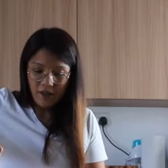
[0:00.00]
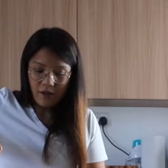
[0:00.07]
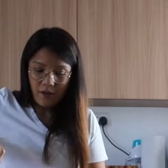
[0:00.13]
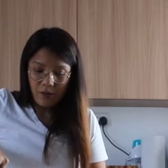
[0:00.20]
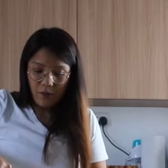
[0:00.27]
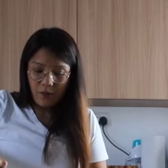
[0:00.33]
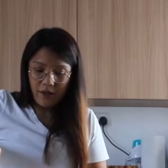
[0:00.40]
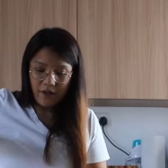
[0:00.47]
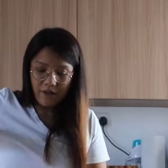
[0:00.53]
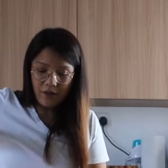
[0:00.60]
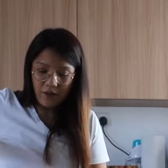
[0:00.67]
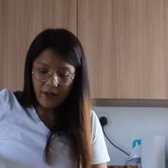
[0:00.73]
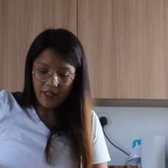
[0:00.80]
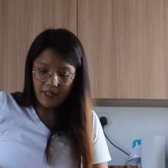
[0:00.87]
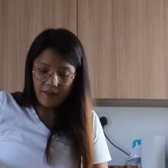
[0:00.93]
with the
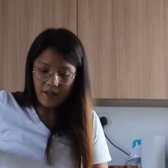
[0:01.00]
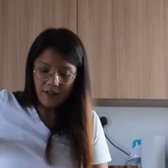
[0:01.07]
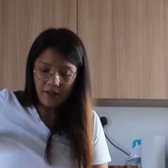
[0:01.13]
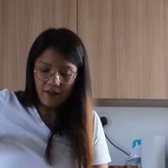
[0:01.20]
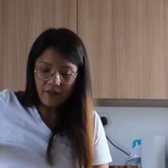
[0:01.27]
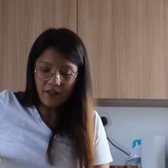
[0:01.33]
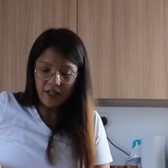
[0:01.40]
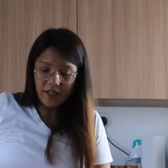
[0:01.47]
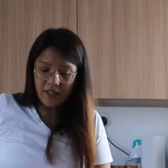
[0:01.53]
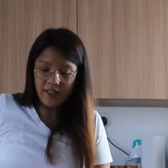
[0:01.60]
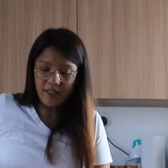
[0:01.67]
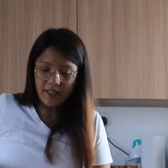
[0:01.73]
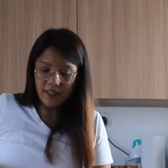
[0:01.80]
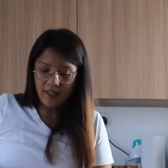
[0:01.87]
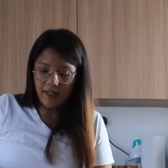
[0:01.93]
rest of the ingredients,
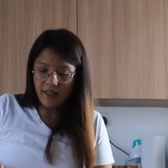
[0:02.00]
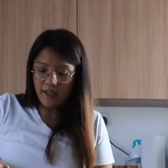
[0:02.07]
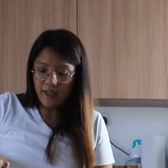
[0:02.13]
okay?